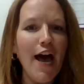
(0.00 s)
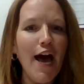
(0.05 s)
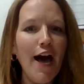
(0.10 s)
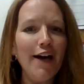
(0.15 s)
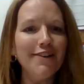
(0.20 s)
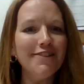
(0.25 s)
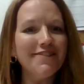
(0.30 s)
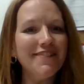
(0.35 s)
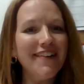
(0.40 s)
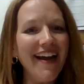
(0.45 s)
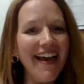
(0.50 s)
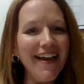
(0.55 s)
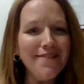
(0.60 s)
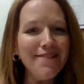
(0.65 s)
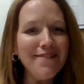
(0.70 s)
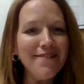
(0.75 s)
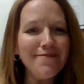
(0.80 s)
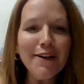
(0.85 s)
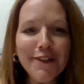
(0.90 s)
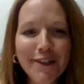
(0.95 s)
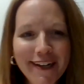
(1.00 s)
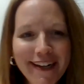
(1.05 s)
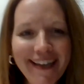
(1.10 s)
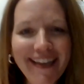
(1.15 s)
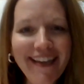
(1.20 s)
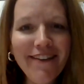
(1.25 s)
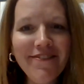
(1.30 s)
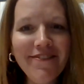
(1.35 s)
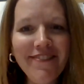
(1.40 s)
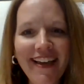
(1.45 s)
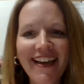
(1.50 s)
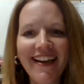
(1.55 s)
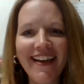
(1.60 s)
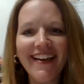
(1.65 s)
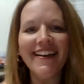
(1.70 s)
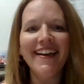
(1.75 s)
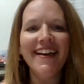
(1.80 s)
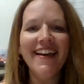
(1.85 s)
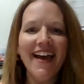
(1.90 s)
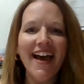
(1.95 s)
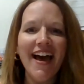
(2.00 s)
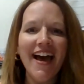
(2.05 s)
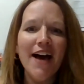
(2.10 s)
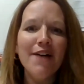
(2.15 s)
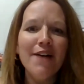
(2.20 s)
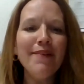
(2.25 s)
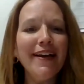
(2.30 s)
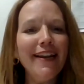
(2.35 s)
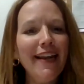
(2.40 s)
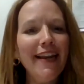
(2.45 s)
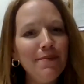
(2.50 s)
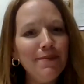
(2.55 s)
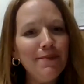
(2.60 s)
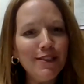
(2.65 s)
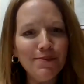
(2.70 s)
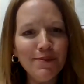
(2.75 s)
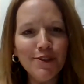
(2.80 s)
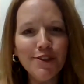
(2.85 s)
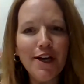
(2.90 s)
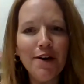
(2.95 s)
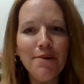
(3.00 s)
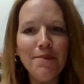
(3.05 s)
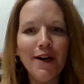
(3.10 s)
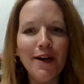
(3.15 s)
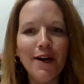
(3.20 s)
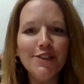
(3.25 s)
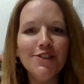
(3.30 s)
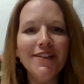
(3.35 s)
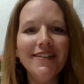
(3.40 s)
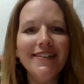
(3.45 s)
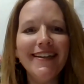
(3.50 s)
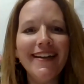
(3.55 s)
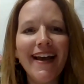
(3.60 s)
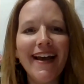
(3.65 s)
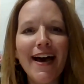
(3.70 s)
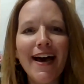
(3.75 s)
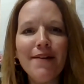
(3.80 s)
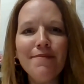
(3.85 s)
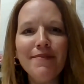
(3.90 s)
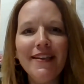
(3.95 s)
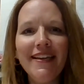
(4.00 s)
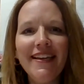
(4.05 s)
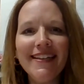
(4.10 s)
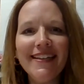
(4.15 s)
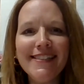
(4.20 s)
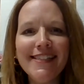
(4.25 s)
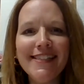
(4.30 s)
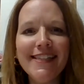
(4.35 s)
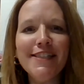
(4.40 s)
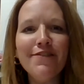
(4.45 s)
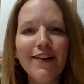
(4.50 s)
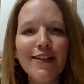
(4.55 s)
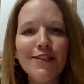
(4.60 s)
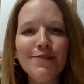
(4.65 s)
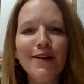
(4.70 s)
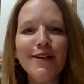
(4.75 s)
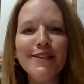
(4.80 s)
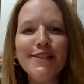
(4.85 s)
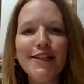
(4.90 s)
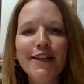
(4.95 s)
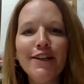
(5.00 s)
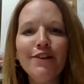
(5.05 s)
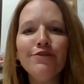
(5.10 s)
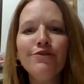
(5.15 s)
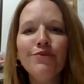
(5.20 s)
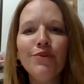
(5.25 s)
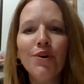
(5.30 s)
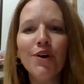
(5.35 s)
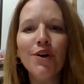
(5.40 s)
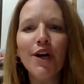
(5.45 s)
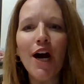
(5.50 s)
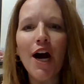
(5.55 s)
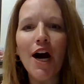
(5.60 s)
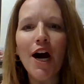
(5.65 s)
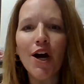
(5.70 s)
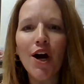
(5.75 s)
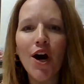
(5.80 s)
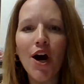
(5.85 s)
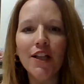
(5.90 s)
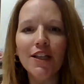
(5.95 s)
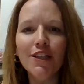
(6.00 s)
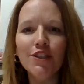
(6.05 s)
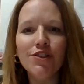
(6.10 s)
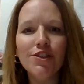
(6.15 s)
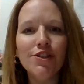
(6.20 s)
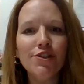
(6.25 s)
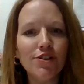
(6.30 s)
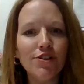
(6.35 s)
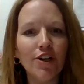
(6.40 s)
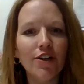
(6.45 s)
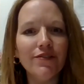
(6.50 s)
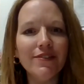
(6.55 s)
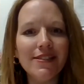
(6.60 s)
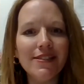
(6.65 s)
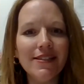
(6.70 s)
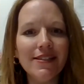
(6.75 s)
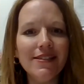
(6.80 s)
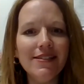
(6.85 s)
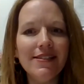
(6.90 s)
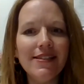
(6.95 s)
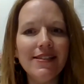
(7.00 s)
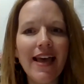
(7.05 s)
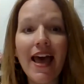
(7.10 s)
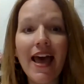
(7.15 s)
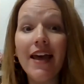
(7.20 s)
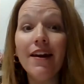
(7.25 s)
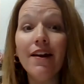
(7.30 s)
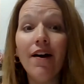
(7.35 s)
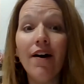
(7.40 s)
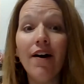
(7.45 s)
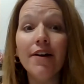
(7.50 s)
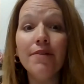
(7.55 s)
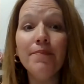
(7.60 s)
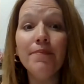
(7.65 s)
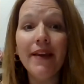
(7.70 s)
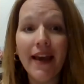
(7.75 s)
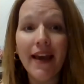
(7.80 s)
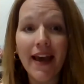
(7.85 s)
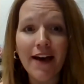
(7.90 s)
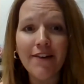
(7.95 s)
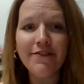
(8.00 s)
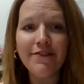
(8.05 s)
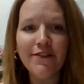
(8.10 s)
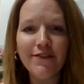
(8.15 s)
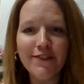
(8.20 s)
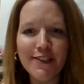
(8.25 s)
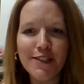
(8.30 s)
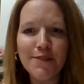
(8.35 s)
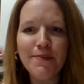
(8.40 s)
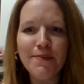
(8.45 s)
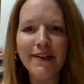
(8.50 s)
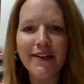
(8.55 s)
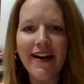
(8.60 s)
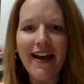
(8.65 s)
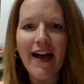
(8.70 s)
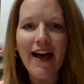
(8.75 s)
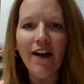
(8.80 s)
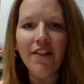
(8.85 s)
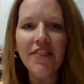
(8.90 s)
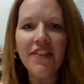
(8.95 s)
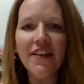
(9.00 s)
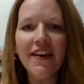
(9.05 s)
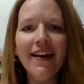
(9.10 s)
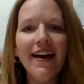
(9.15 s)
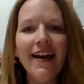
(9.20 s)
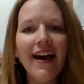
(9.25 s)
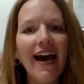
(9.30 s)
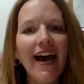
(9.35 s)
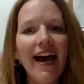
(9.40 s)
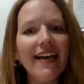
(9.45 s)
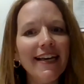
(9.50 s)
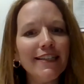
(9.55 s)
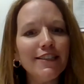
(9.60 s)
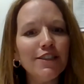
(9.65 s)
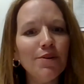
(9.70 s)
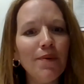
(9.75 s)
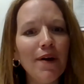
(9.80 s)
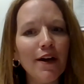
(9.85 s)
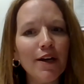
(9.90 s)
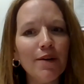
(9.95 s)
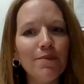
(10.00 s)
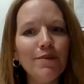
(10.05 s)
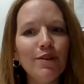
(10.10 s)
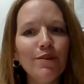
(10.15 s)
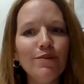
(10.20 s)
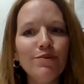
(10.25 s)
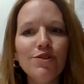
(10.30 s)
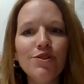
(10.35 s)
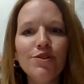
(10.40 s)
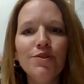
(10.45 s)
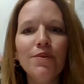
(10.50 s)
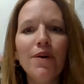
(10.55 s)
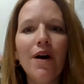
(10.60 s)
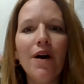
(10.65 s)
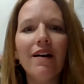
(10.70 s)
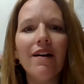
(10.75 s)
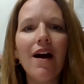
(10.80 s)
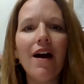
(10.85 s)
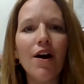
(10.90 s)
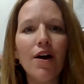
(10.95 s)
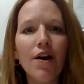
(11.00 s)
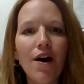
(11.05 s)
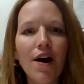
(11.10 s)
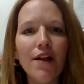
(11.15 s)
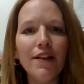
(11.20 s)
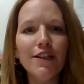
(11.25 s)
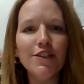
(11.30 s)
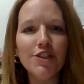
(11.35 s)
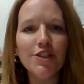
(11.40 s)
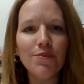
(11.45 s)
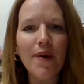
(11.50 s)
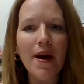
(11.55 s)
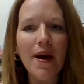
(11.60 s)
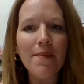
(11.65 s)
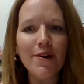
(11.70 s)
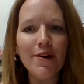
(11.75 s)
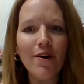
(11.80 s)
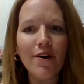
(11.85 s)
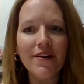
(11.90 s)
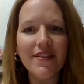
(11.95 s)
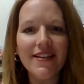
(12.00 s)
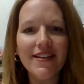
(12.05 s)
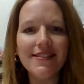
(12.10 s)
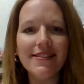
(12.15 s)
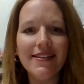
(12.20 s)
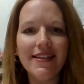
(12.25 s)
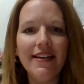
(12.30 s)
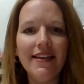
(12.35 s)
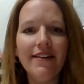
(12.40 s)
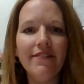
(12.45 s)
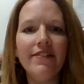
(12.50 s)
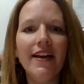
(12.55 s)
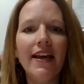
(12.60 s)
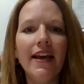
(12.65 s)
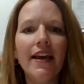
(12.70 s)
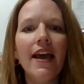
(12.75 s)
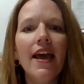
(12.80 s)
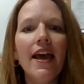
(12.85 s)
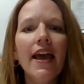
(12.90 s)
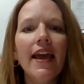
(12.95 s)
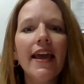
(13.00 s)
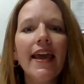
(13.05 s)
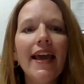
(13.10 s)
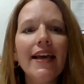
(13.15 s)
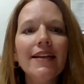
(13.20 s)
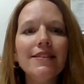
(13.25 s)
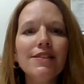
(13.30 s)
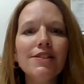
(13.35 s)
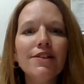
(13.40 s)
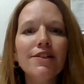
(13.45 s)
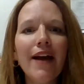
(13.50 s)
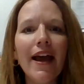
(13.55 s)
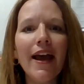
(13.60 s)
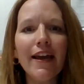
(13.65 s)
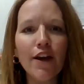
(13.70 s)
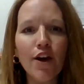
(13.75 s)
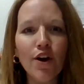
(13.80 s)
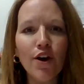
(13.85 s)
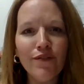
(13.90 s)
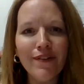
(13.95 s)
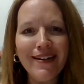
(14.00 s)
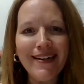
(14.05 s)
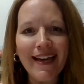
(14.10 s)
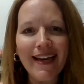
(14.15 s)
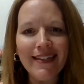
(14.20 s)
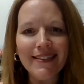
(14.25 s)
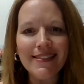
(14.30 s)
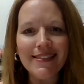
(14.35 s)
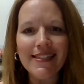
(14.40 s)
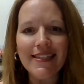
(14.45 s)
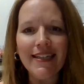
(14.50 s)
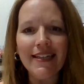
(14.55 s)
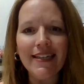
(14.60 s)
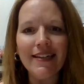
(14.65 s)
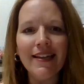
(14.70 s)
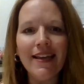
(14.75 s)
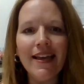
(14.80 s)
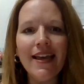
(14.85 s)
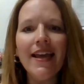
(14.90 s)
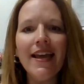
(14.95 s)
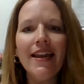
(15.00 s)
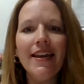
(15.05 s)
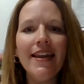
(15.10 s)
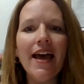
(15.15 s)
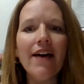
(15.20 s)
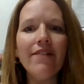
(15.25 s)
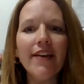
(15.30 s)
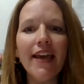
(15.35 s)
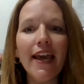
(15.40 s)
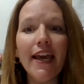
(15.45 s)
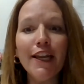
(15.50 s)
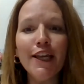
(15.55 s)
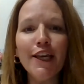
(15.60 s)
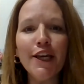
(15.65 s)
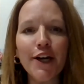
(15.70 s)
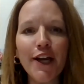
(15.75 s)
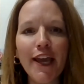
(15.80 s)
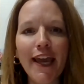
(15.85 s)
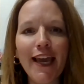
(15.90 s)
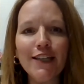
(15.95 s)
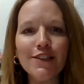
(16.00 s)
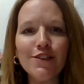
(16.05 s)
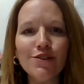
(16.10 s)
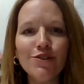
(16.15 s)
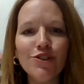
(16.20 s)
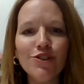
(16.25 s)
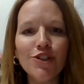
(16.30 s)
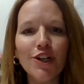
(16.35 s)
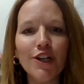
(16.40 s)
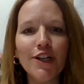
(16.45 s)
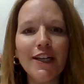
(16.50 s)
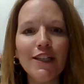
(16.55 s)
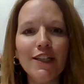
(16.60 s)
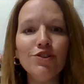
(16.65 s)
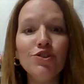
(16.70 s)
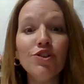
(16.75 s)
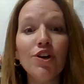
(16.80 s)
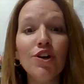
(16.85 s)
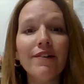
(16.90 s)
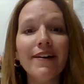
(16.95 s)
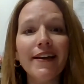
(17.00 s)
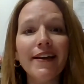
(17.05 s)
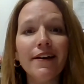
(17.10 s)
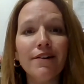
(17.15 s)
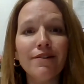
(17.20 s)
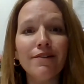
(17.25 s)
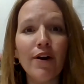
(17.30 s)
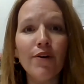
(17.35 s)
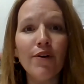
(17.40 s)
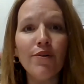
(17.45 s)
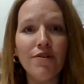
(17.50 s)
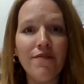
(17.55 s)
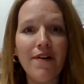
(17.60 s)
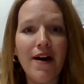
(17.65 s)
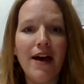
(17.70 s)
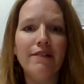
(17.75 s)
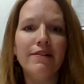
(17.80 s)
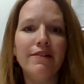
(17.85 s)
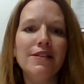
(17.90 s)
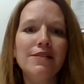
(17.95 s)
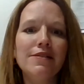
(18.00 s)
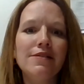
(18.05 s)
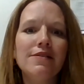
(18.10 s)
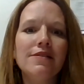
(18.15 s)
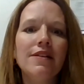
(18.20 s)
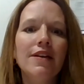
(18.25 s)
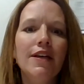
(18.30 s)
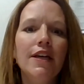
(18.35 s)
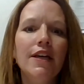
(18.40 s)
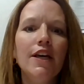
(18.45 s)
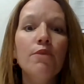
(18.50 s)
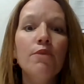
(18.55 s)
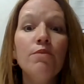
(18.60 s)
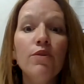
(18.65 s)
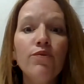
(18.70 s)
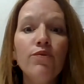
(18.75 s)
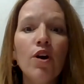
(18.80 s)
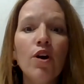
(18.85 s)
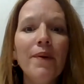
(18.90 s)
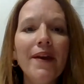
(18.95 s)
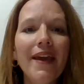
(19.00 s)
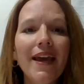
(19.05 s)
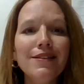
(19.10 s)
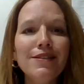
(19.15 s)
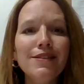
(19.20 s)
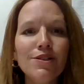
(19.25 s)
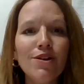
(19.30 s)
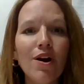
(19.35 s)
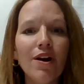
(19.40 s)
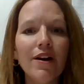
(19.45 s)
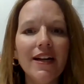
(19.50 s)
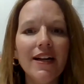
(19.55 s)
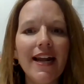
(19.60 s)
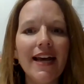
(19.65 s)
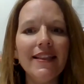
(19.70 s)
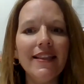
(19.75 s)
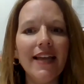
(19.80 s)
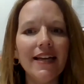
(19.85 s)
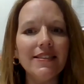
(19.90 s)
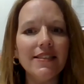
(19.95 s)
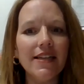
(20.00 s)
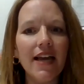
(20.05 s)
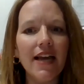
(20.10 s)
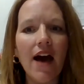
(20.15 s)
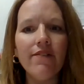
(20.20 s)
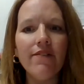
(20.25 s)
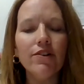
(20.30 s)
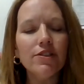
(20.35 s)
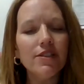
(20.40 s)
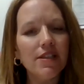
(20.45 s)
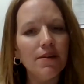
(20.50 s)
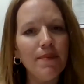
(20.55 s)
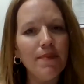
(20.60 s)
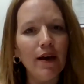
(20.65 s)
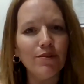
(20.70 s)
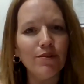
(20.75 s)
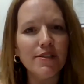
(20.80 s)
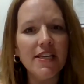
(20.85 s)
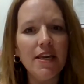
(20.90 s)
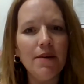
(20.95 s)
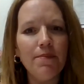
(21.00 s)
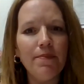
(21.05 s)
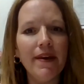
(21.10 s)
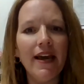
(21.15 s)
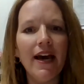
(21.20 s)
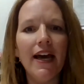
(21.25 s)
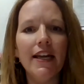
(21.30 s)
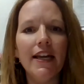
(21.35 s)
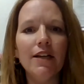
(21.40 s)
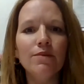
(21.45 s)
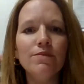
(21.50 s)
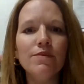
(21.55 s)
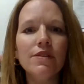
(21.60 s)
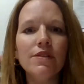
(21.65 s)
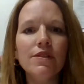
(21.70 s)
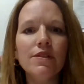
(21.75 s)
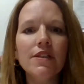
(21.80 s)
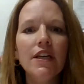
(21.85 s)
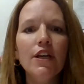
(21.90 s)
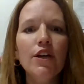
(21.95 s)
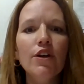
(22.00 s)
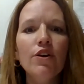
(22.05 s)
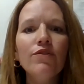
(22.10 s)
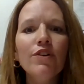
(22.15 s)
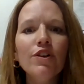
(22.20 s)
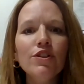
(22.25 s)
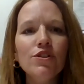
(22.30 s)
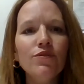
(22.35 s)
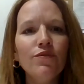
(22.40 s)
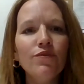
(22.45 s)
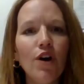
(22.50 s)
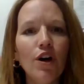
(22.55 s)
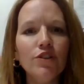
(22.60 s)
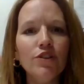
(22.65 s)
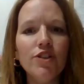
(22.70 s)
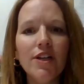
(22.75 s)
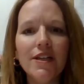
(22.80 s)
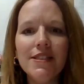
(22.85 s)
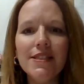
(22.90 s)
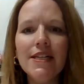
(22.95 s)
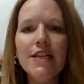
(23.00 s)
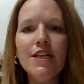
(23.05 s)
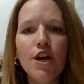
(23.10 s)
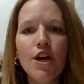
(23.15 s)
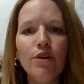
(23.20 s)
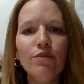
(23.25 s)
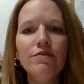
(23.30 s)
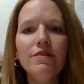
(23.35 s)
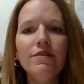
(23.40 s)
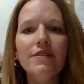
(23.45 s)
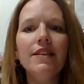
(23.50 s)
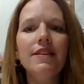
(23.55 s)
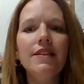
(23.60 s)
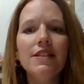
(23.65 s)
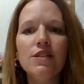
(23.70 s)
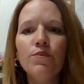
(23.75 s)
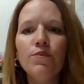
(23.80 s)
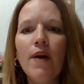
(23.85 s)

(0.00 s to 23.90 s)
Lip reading: All right. Well, good evening. My name is Michelle Marshall, and I'm the Assistant Vice President for Oncology Services. And on behalf of Inspira Health, I'd like to welcome you to our oncology webinar this evening, Cancer and COVID-19, Navigating Your Cancer Journey During Coronavirus. Before we get started, I'd like to cover some housekeeping items. First of all, just a note that this